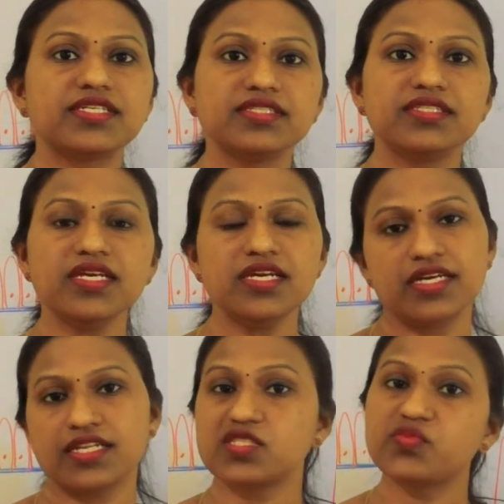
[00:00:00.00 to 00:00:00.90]
in the
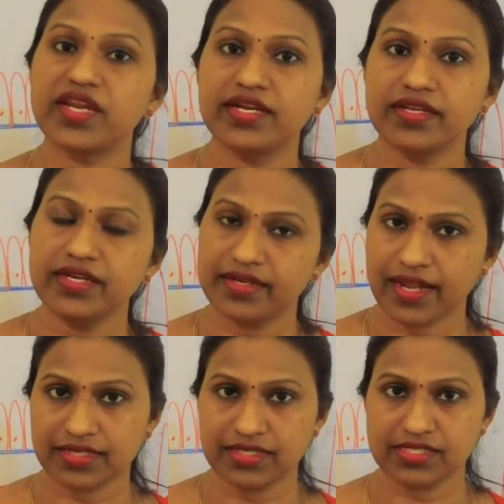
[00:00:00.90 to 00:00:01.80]
respiratory
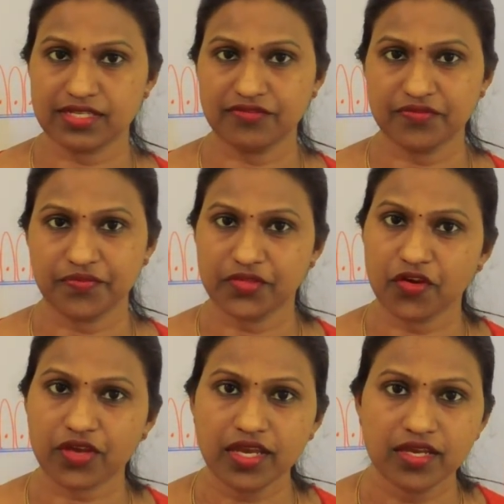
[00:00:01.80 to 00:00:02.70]
tract itself.
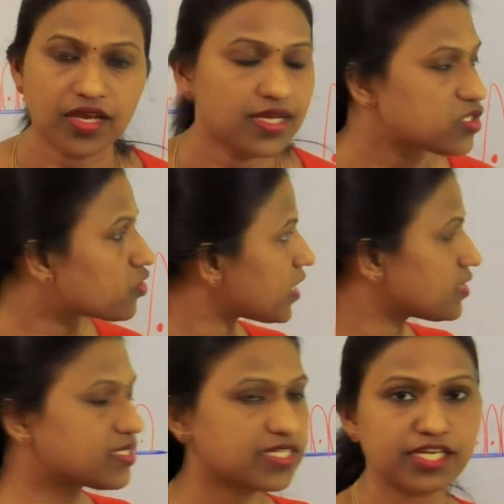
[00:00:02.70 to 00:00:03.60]
Okay. So take
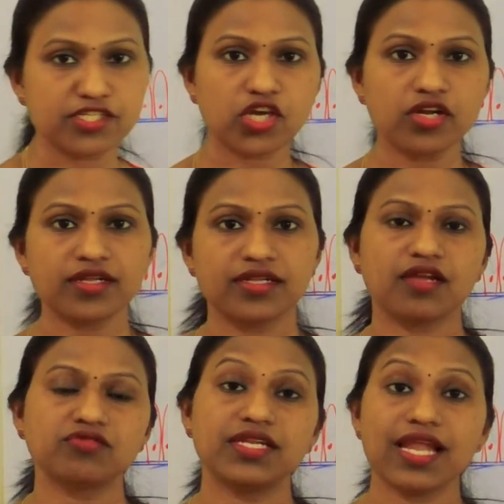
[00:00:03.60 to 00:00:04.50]
the screenshot.
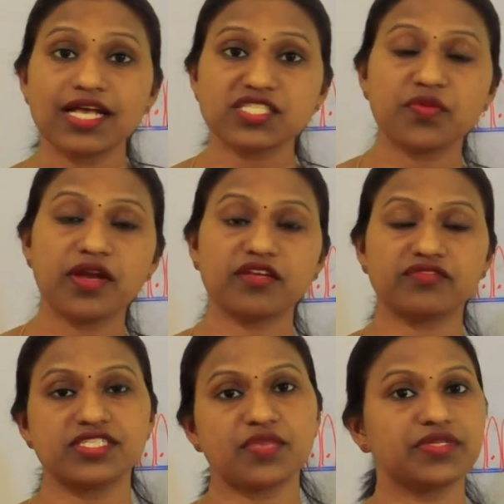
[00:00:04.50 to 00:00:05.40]
Now the last part of
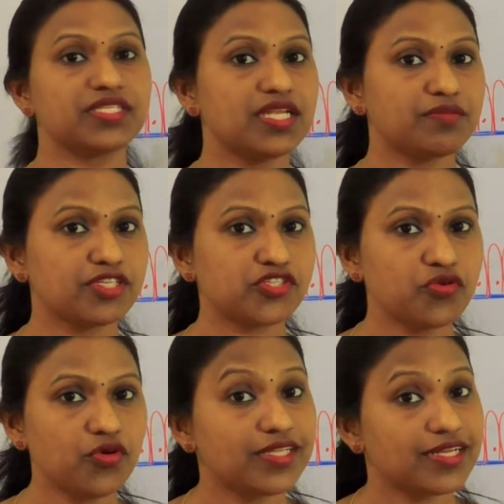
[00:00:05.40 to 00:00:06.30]
this epithelium
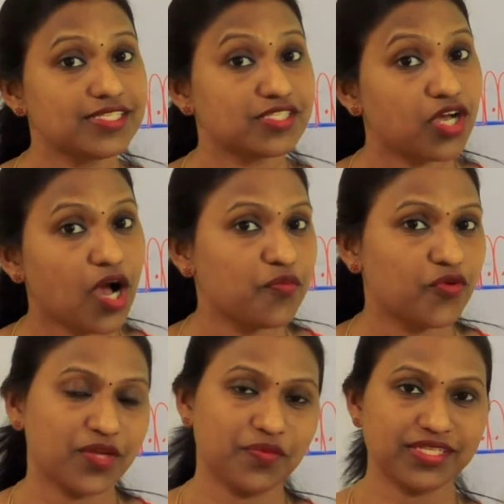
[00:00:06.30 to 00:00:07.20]
tissue, there is
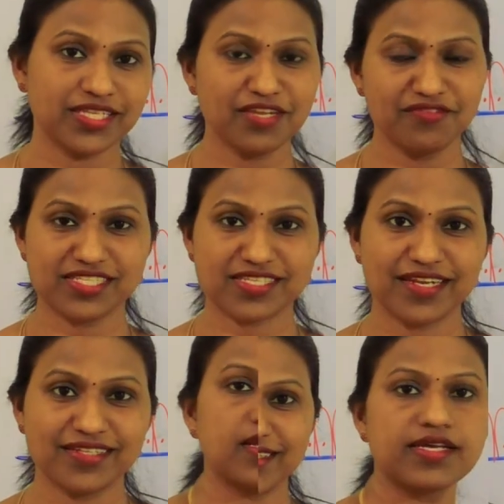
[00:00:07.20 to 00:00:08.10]
compound epithelium. We'll
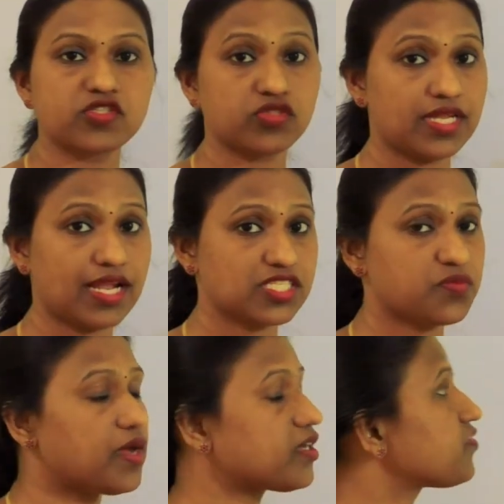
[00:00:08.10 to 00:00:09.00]
study that. So the
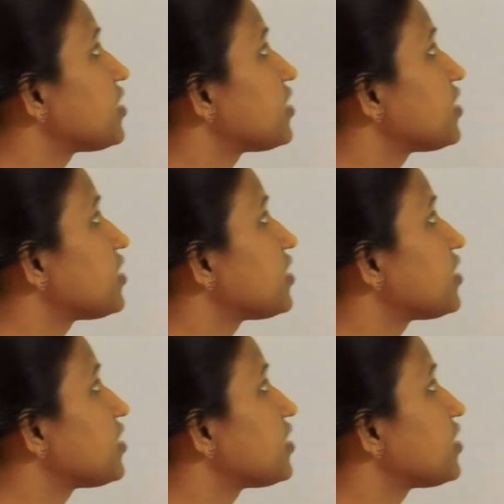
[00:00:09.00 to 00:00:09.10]
last part of